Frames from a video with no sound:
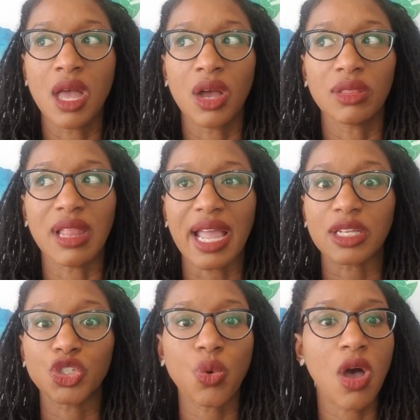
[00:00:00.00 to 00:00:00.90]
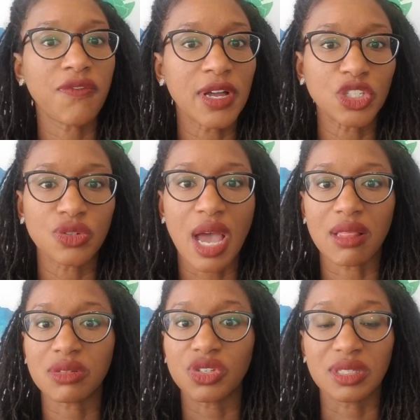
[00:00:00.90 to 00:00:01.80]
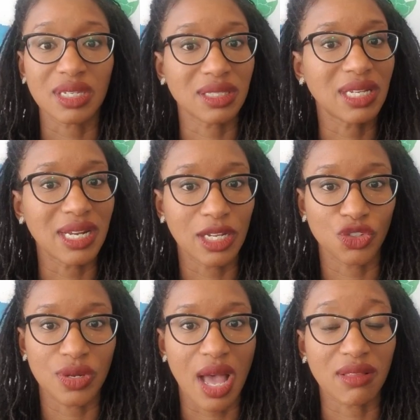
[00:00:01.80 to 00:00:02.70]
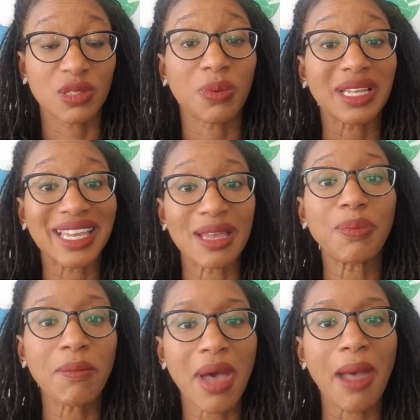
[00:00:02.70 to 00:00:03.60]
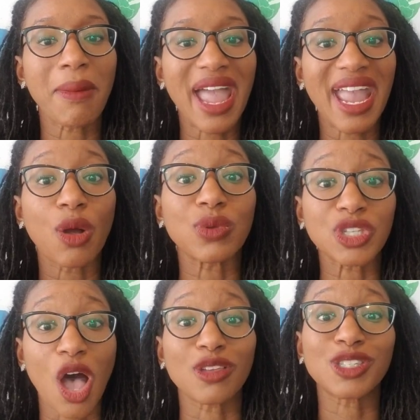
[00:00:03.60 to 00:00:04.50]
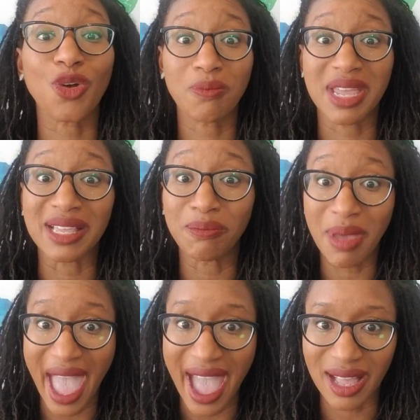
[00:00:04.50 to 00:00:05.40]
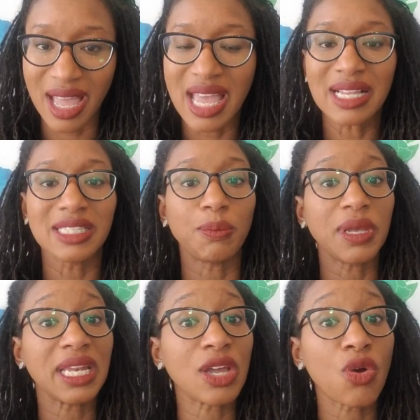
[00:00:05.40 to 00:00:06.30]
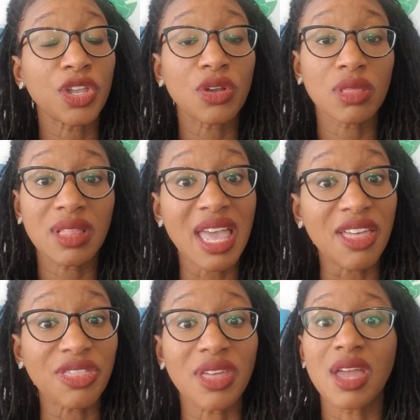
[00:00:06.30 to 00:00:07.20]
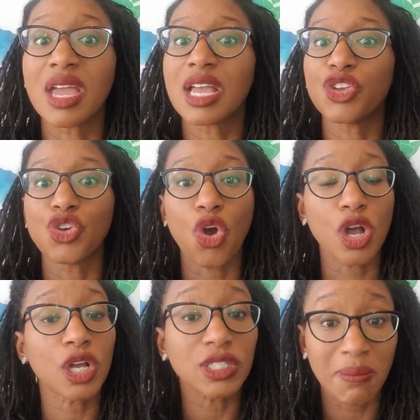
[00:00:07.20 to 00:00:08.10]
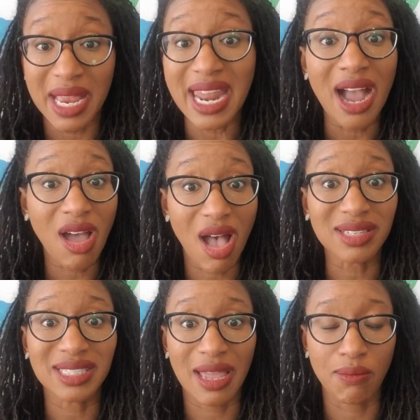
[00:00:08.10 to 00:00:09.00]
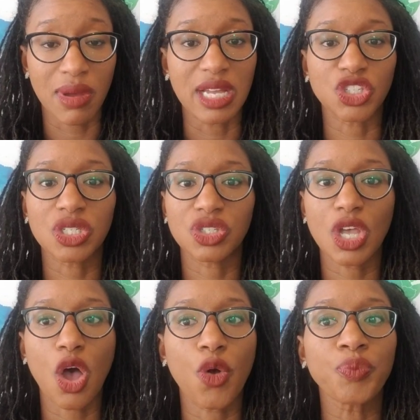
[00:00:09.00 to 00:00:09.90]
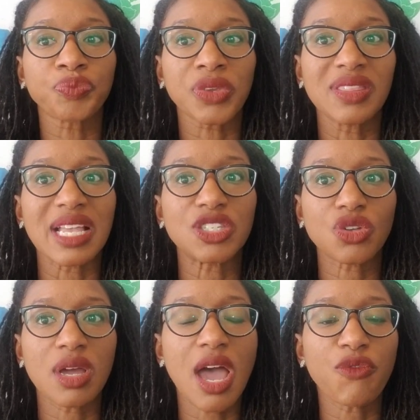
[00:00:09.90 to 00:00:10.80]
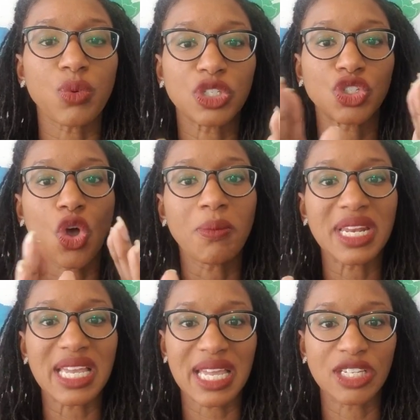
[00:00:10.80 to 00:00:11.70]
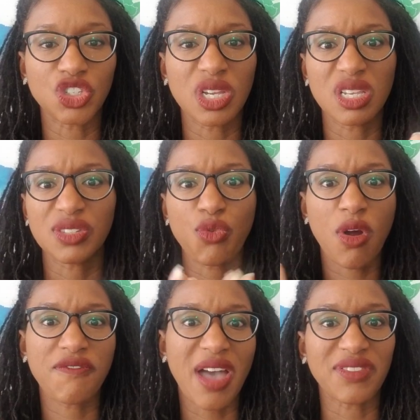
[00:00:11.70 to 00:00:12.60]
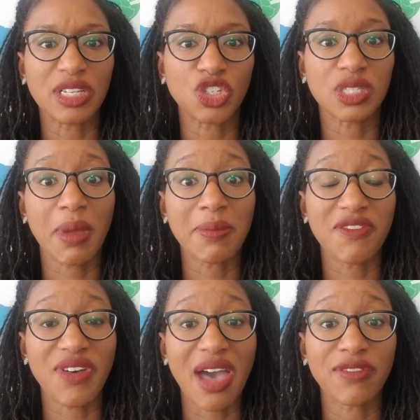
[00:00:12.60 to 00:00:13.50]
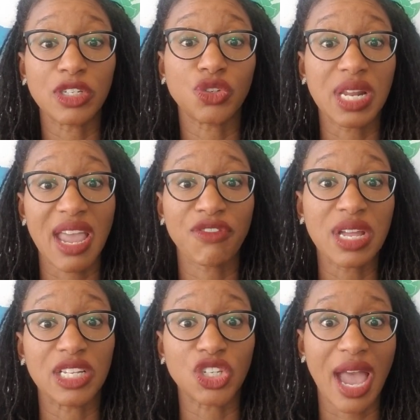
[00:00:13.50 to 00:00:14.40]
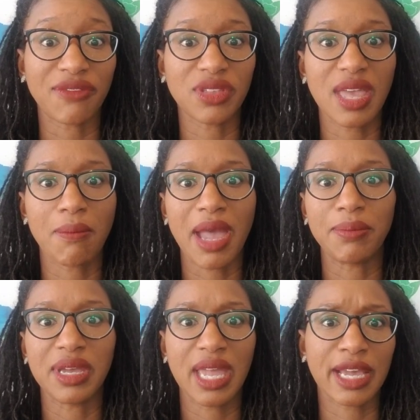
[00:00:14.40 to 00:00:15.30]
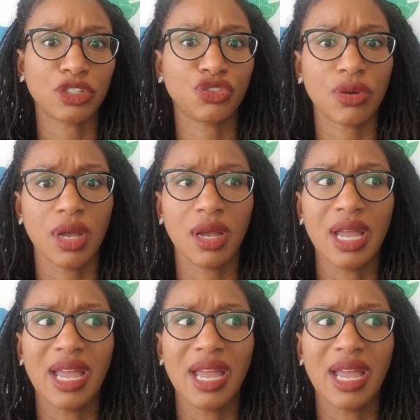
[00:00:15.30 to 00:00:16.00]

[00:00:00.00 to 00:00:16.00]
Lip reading: like $1,200 to $1,600. But keep in mind, my hair was also mid-back. Depending on your length, yours may not cost that much. So they start off with so many inches, 4 or 5 inches might be $500, and every inch after that might be an extra,